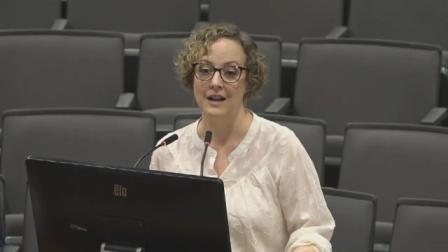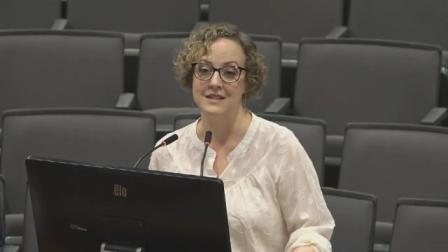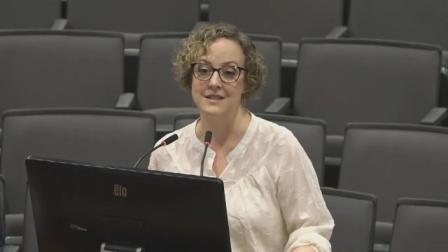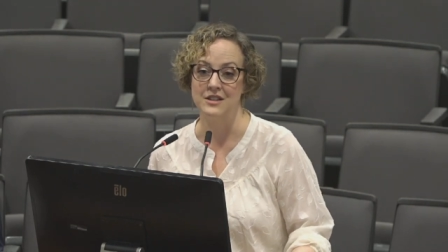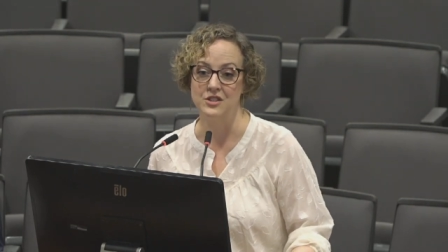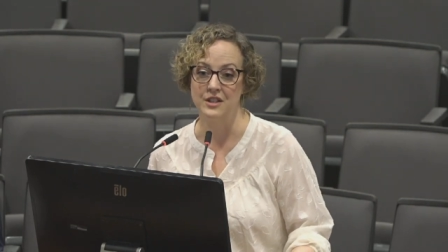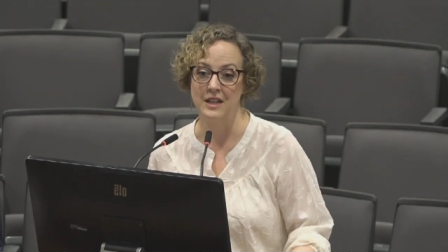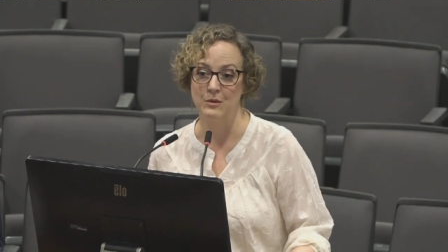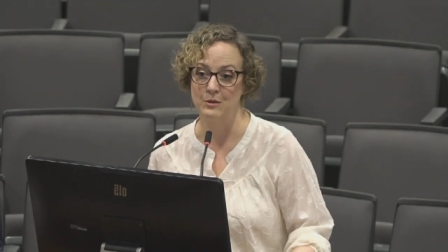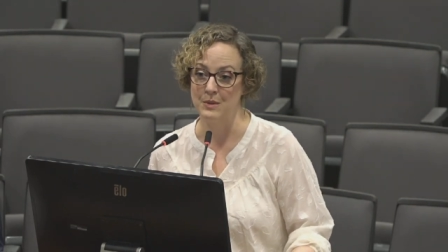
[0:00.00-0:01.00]

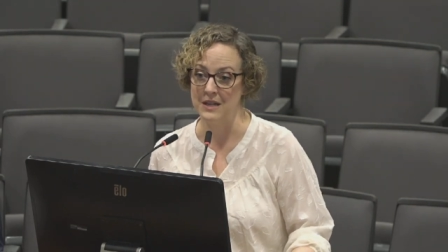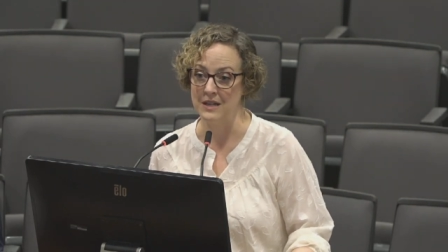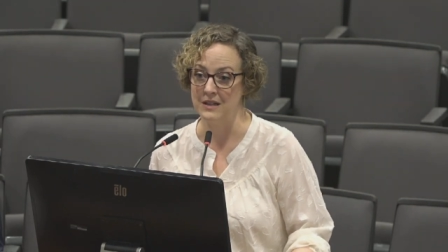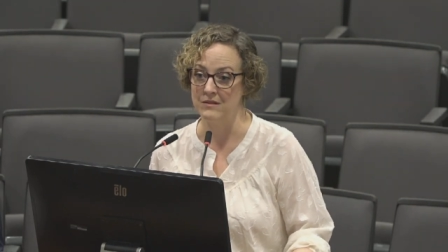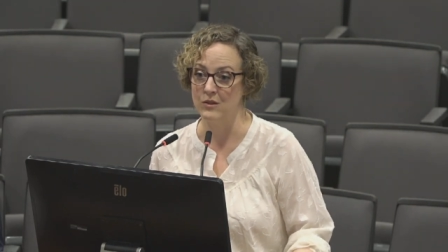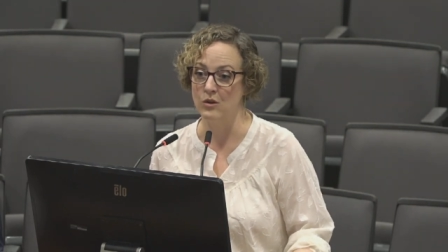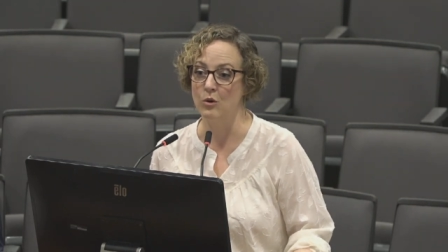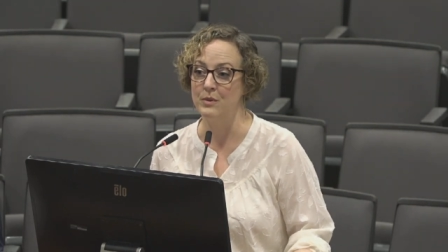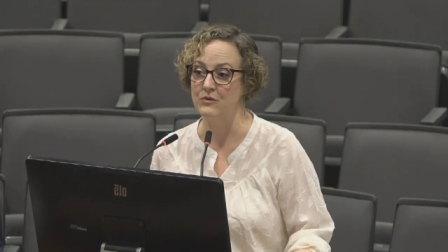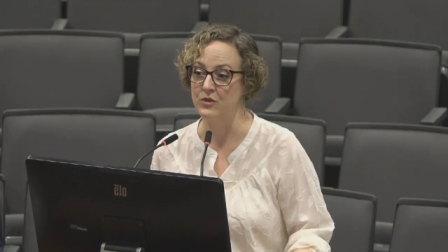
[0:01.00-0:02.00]
Essentially, it will be
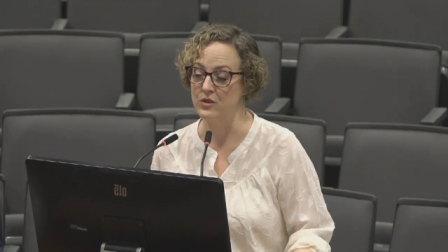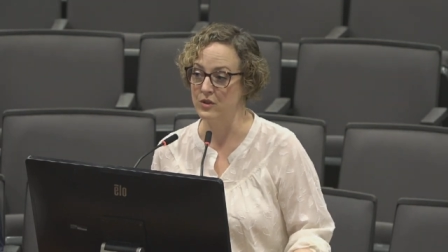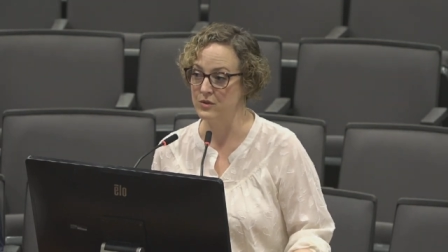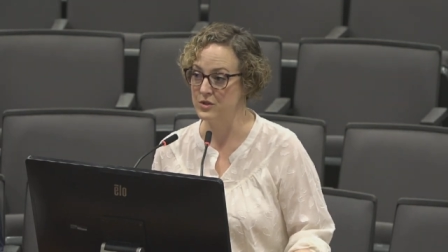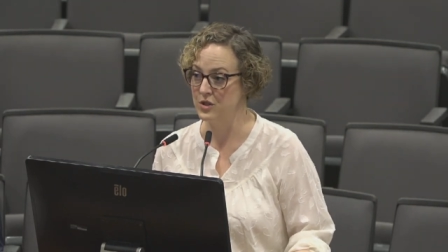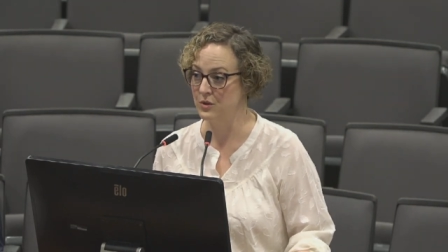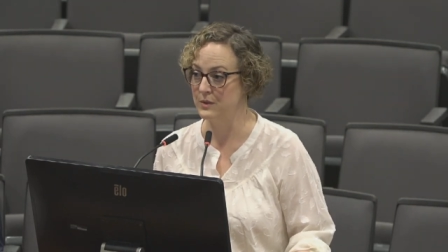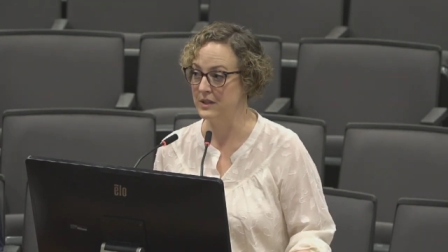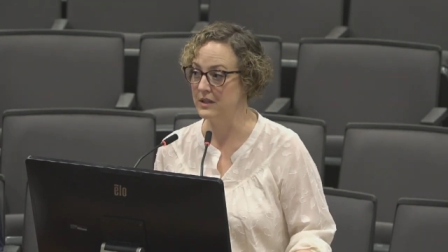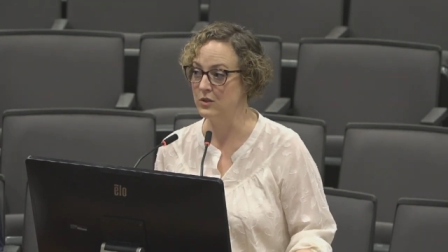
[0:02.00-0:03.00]
open for those who
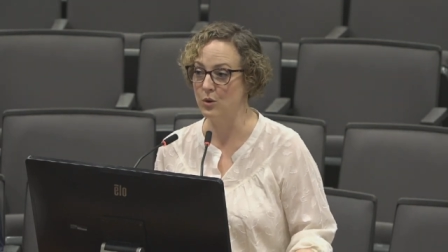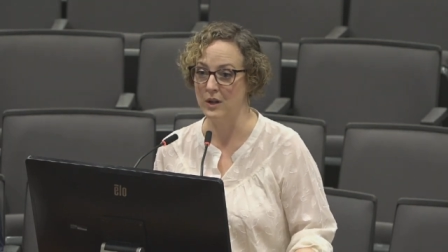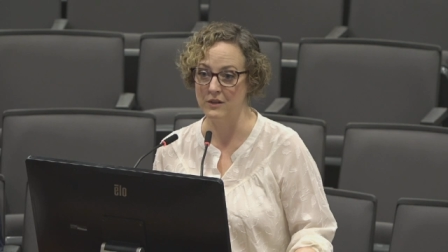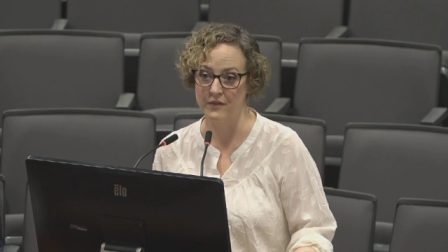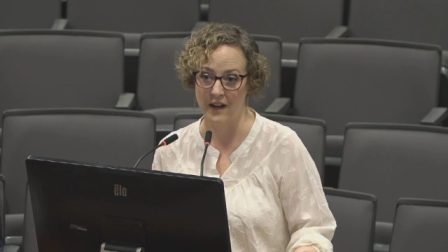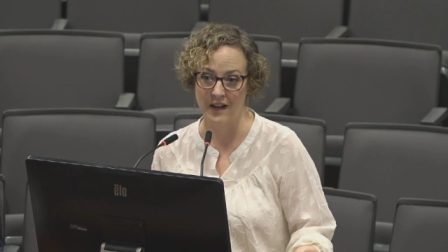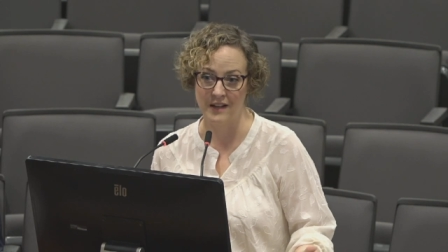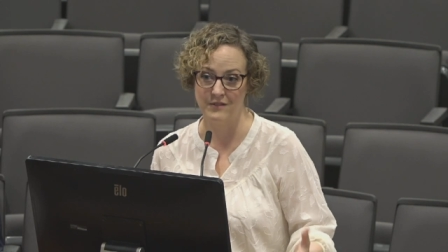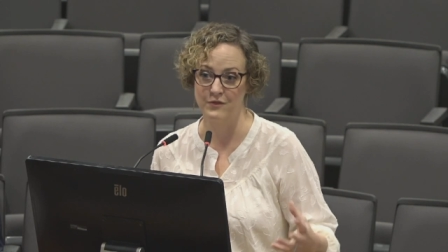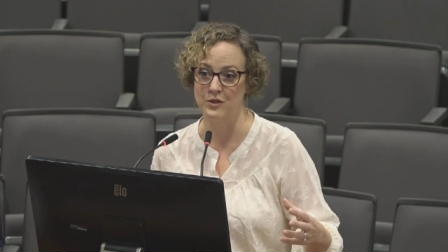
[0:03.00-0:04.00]
would
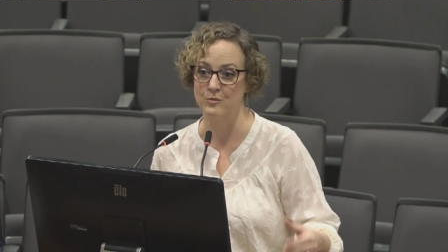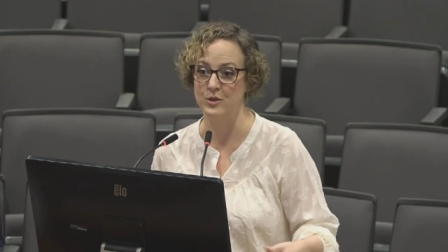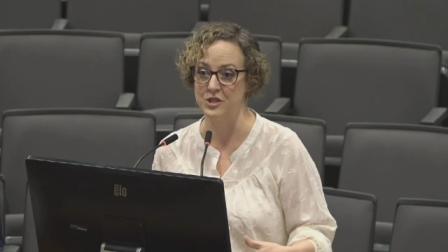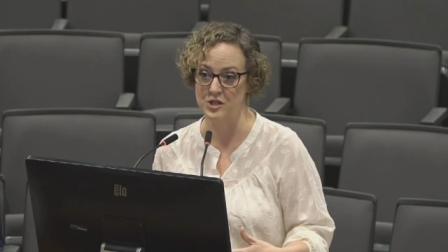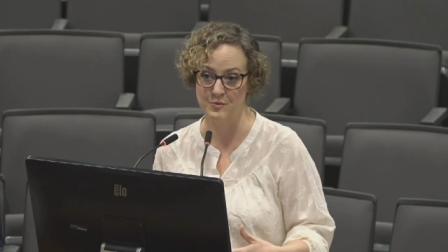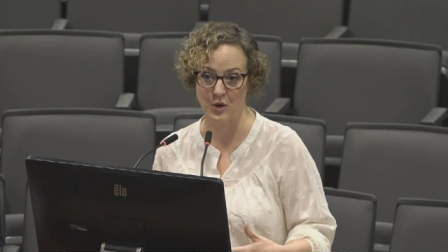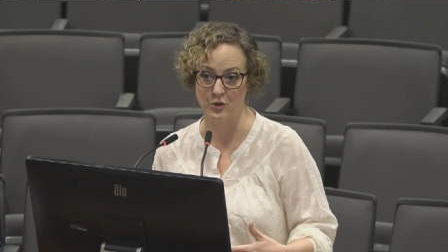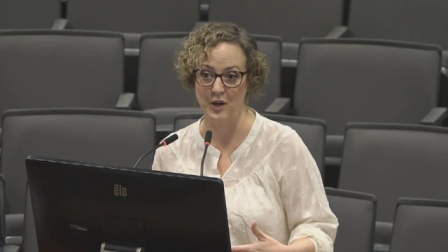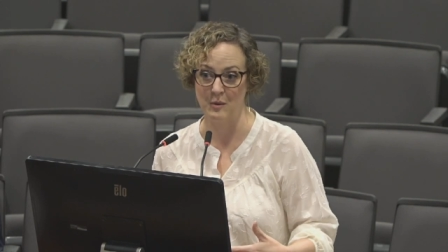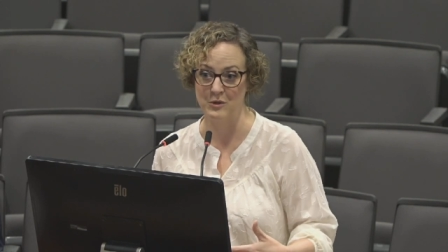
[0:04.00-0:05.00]
qualify for the Bridges
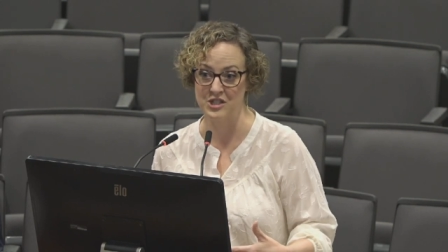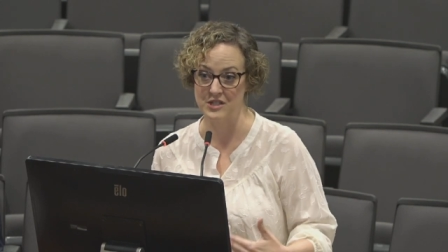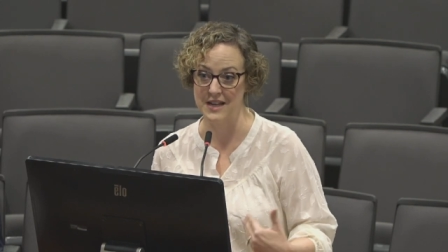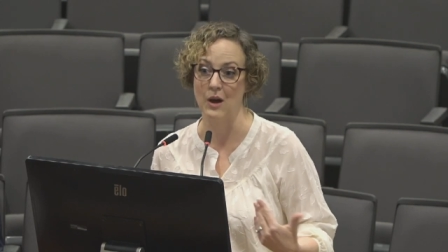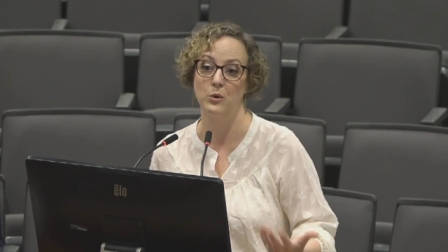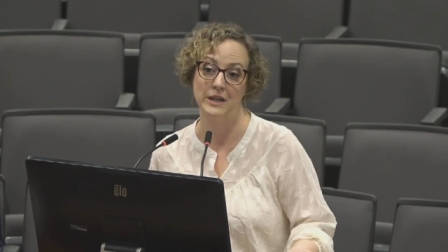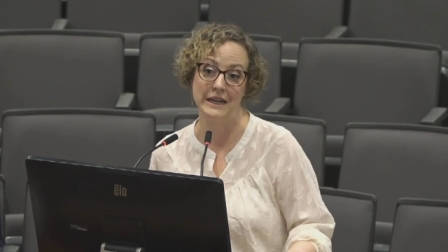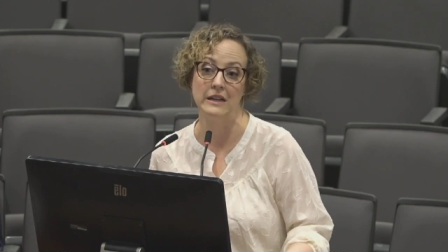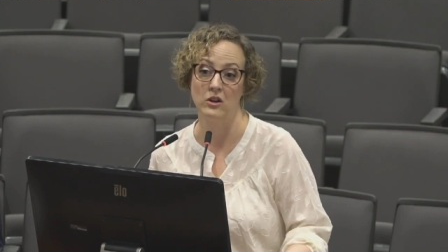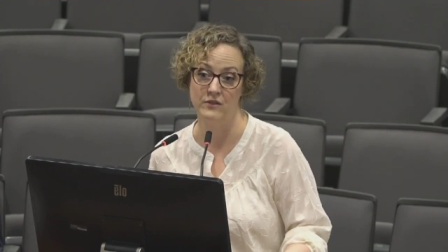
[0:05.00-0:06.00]
program, which is how we're
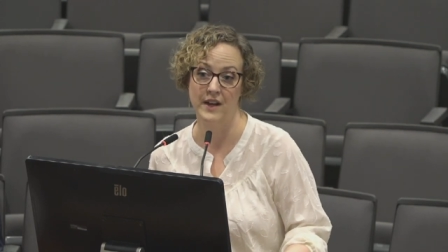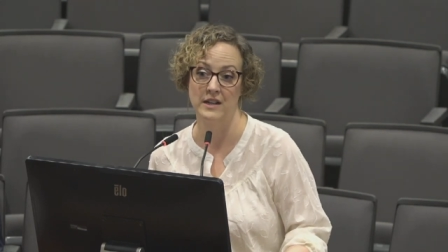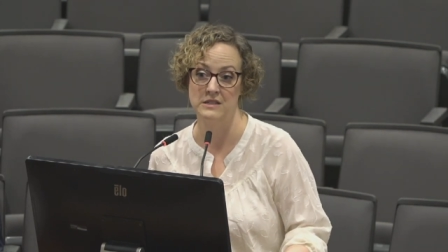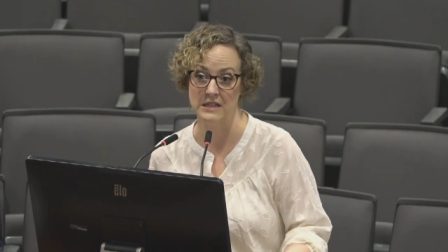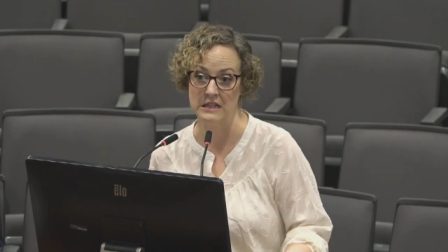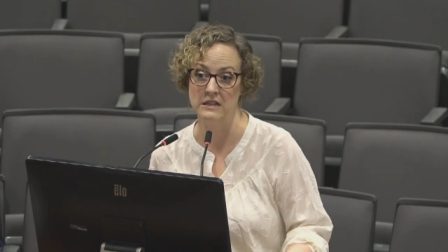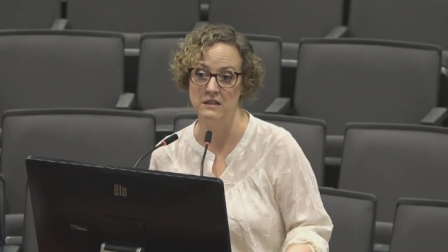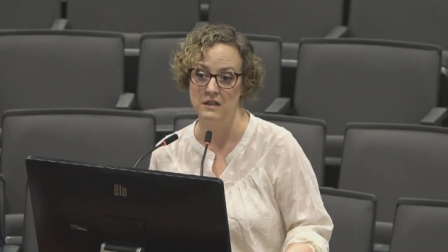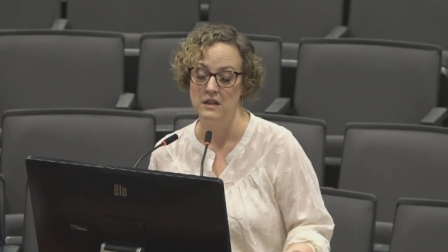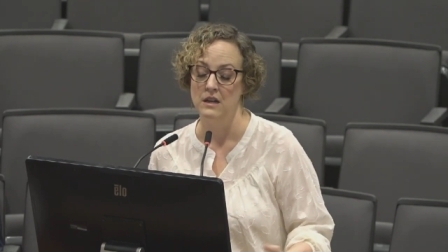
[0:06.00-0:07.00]
getting our
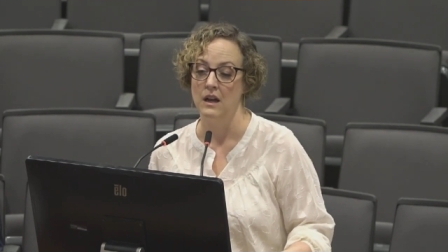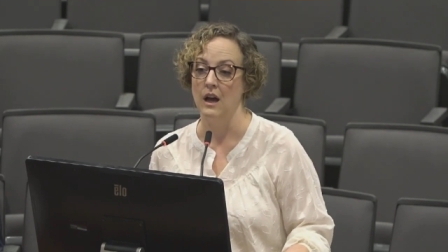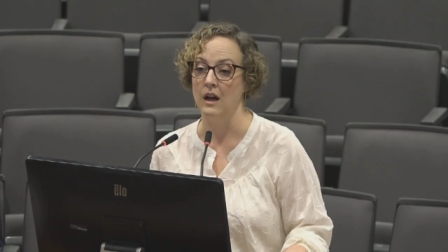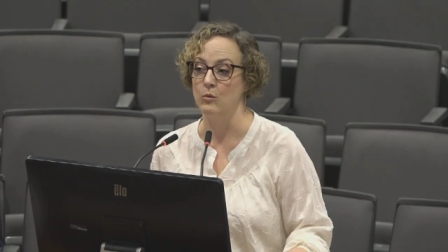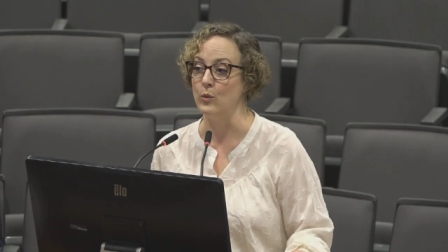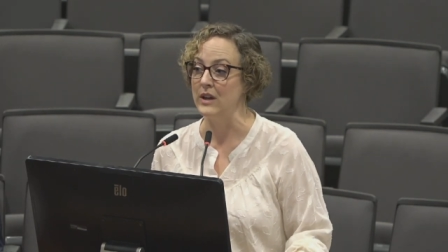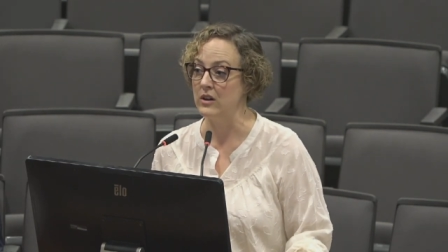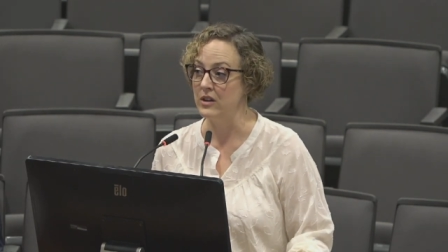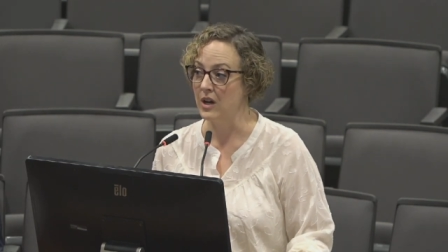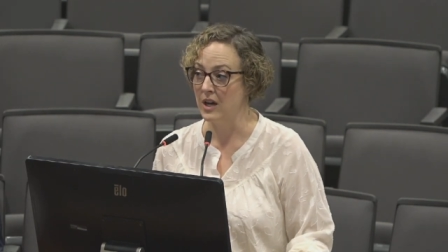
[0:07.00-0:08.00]
vaccine. We
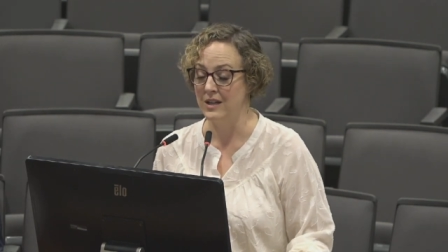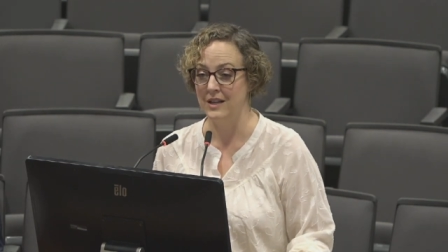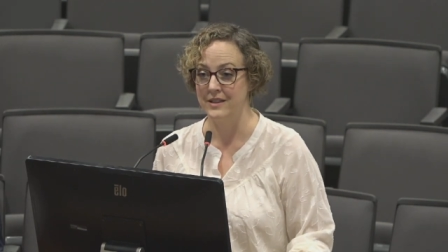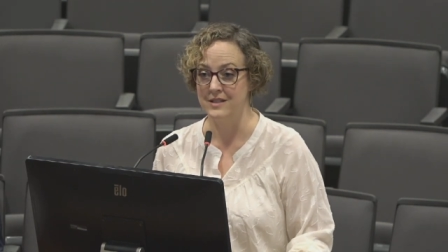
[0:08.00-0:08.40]
are not at